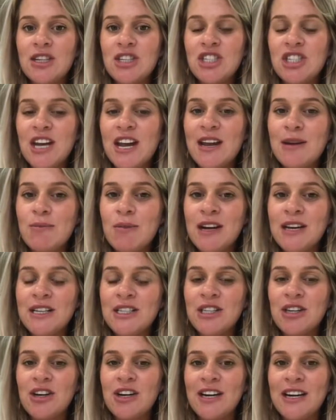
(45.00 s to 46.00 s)
shared my
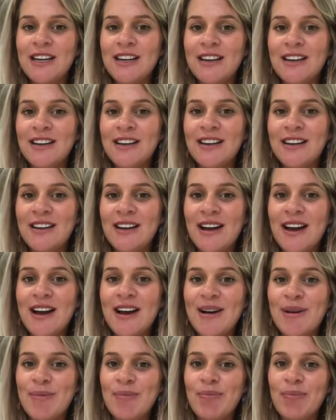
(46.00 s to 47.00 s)
design
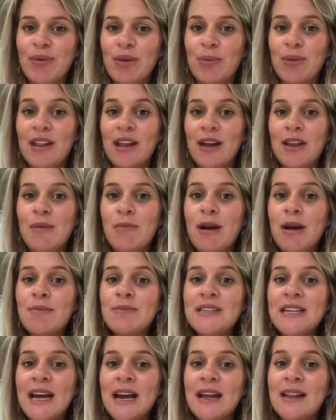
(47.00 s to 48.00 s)
with other
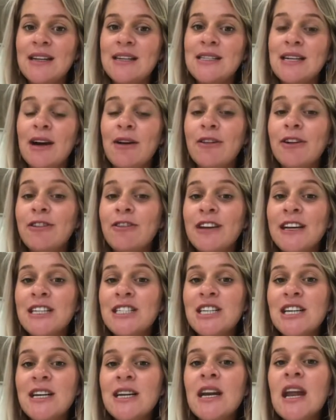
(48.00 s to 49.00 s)
mums out in the Darwin
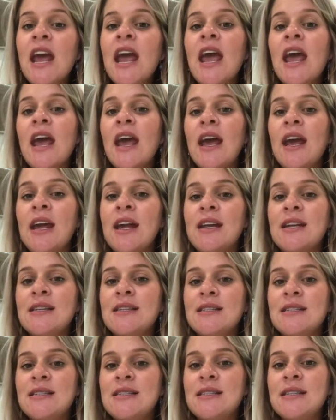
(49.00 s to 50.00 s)
region,
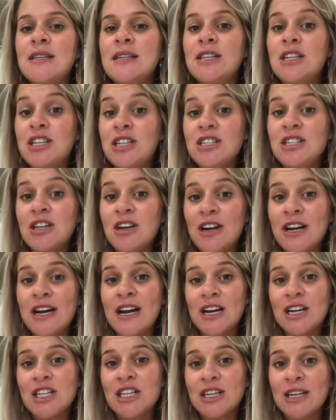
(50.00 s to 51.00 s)
and the design
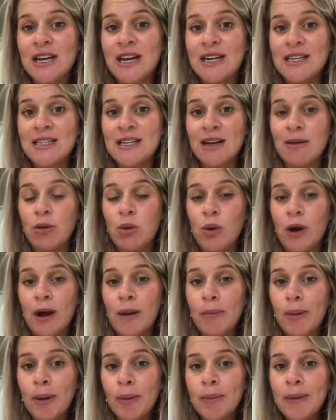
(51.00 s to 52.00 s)
actually ended up
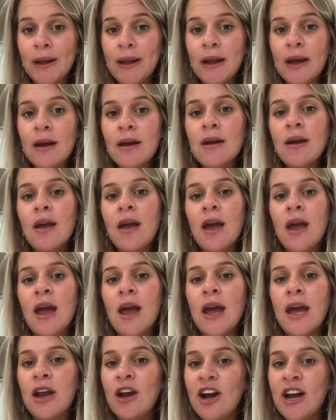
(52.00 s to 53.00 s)
quite popular,
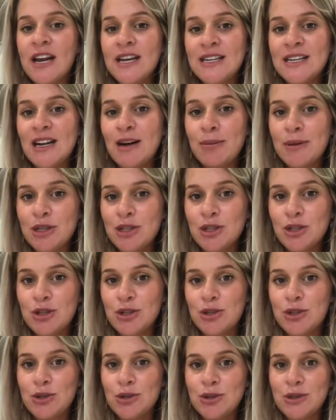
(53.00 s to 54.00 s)
and I ended up in 2
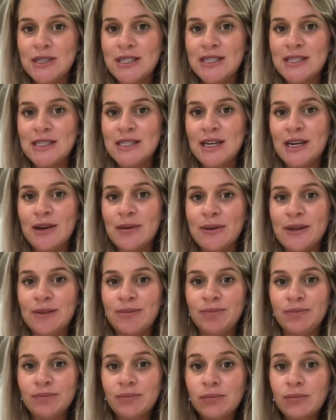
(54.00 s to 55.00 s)
stores in
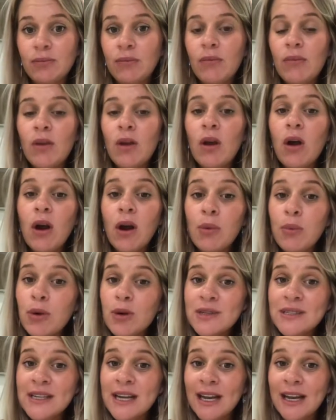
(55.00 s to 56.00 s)
Darwin. I
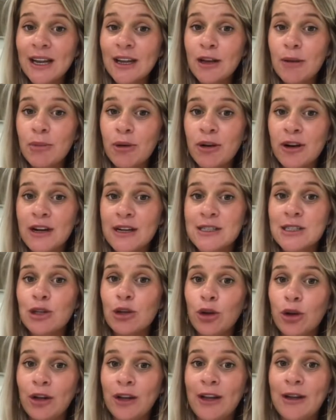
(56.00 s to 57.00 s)
was getting the product
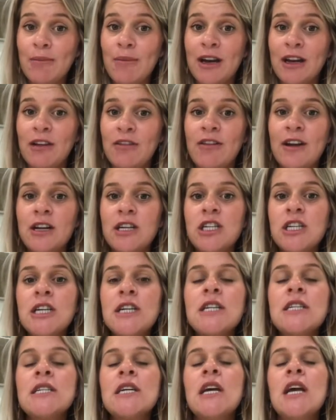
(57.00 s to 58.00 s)
locally
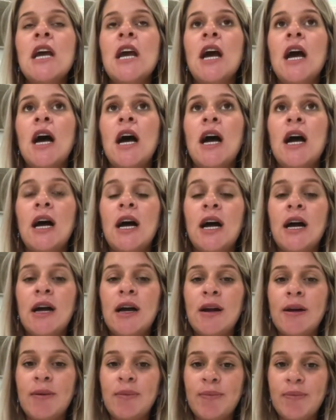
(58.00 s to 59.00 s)
manufactured,
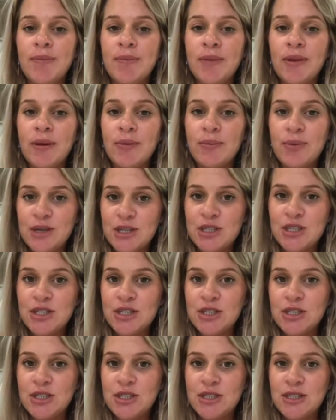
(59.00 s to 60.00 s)

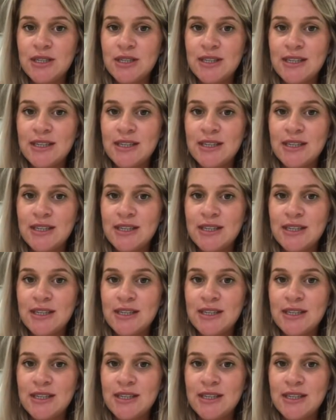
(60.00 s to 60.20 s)
which